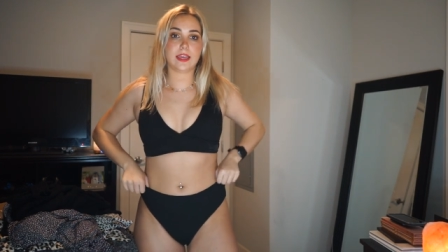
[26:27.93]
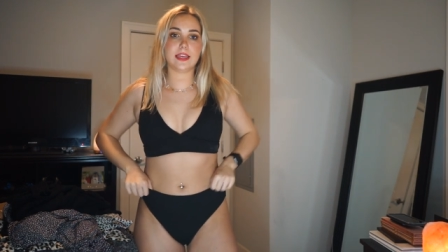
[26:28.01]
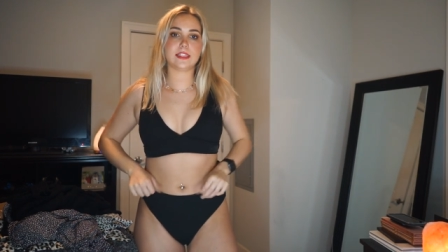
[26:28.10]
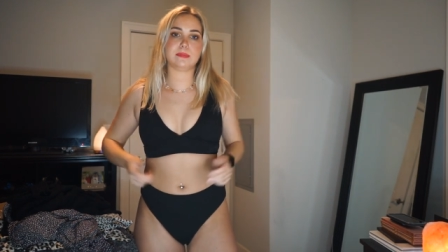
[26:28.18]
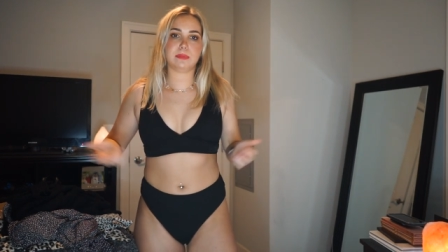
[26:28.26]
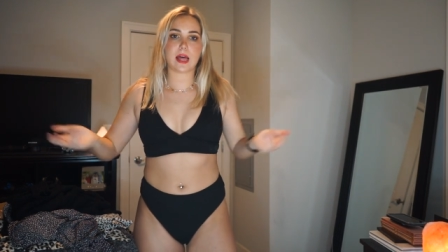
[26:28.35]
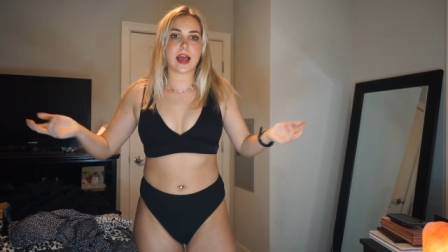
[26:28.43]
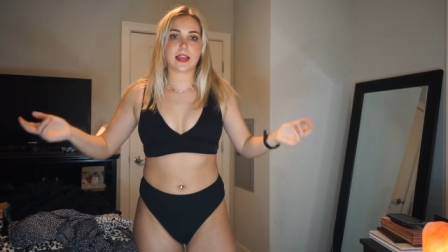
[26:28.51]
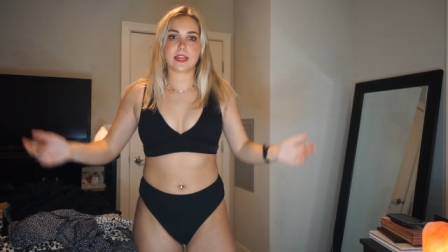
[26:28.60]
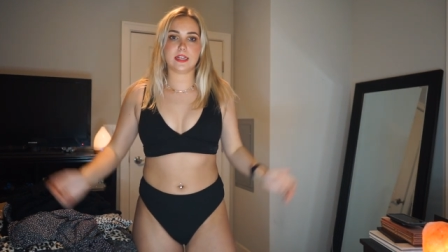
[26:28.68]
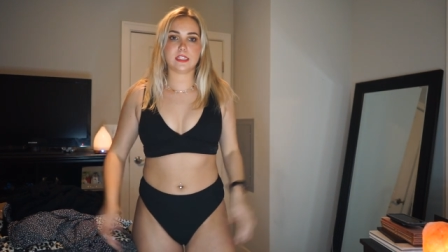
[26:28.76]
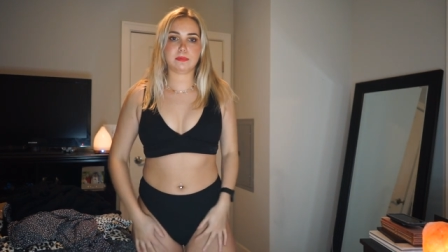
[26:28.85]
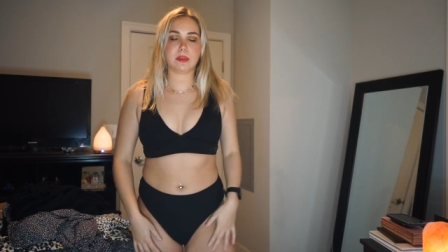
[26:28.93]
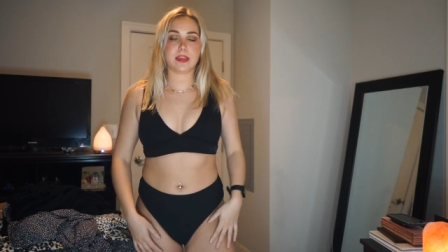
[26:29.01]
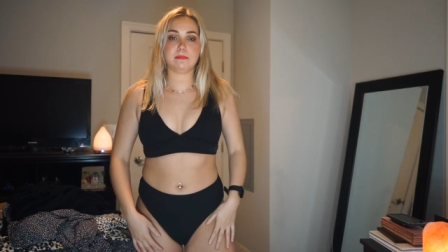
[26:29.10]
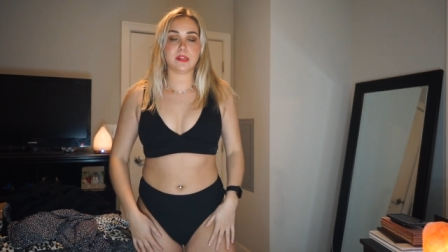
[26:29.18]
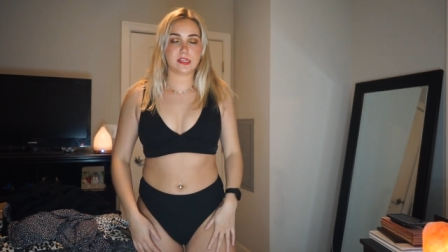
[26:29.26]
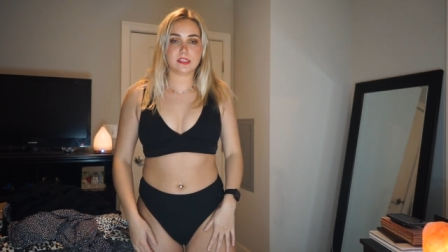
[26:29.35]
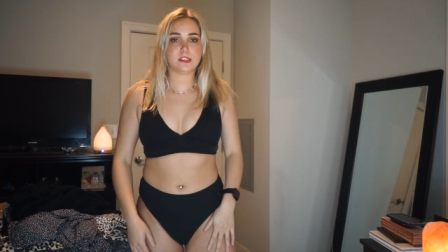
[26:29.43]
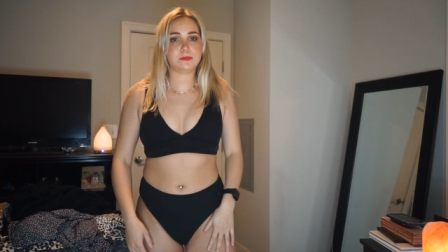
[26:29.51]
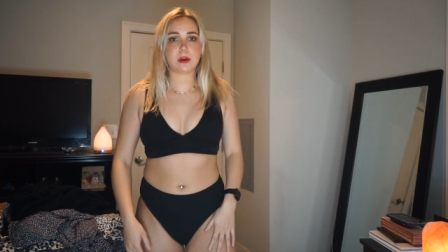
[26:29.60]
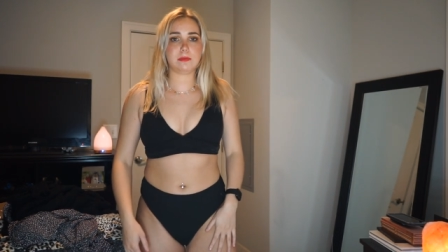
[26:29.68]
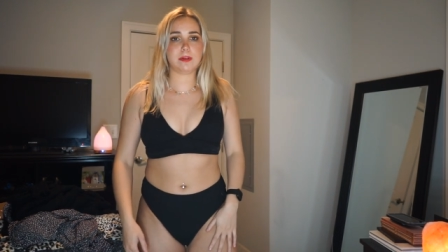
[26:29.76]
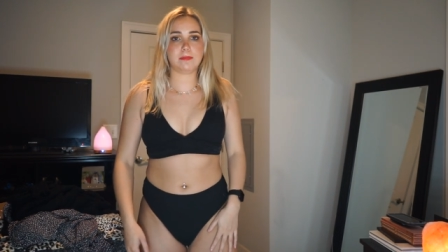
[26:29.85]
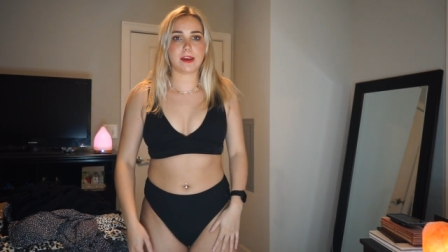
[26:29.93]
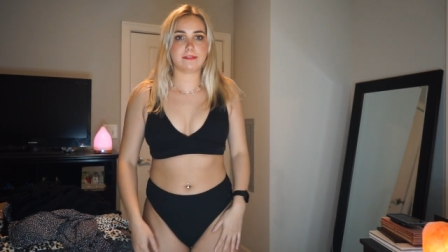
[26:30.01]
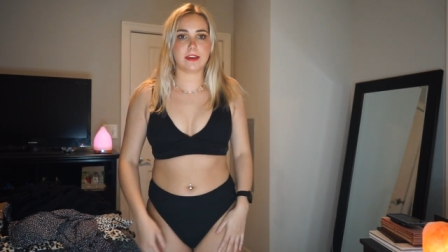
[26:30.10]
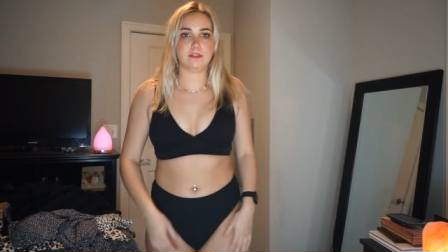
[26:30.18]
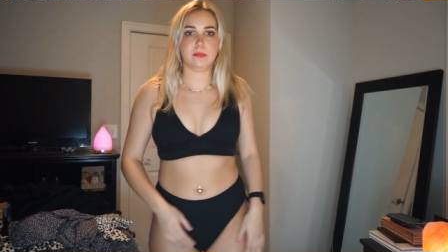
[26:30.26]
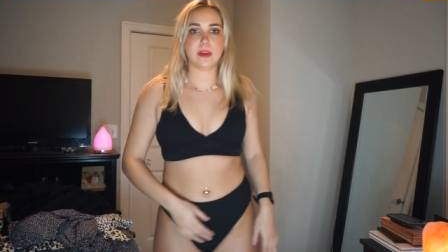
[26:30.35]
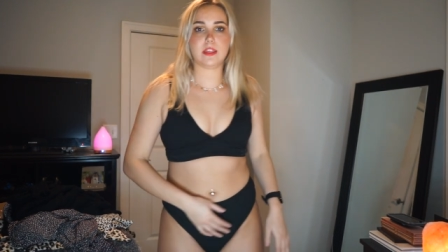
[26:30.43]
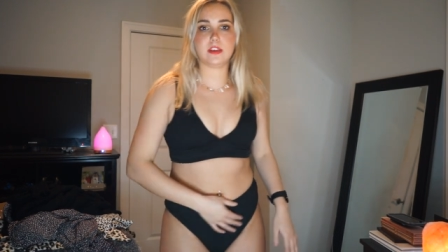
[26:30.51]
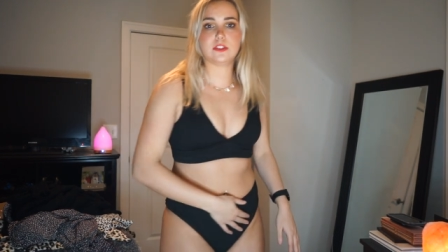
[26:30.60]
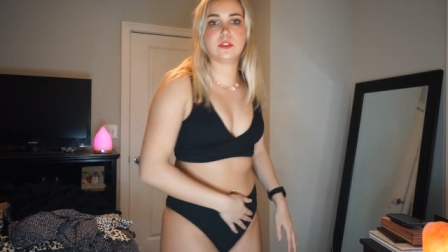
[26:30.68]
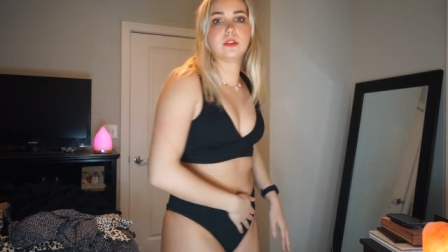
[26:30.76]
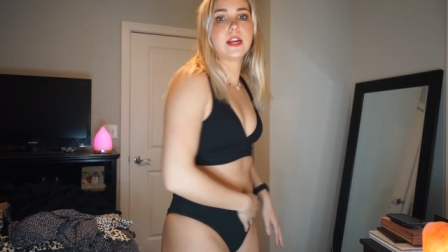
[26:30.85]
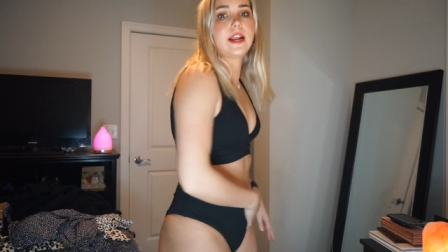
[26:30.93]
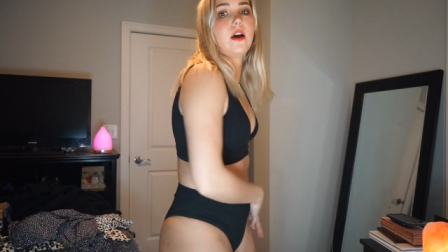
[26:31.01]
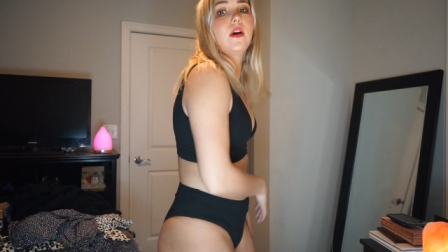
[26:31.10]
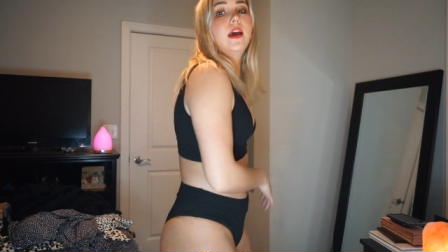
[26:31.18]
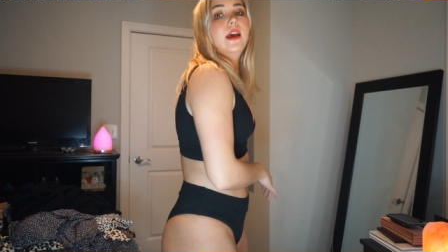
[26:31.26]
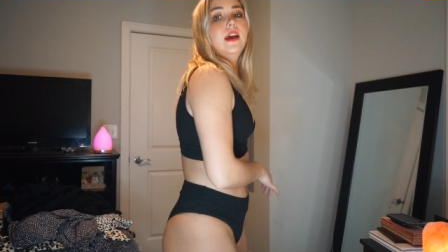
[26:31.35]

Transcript: it's black and it's plain, but this is probably my favorite bathing suit right now.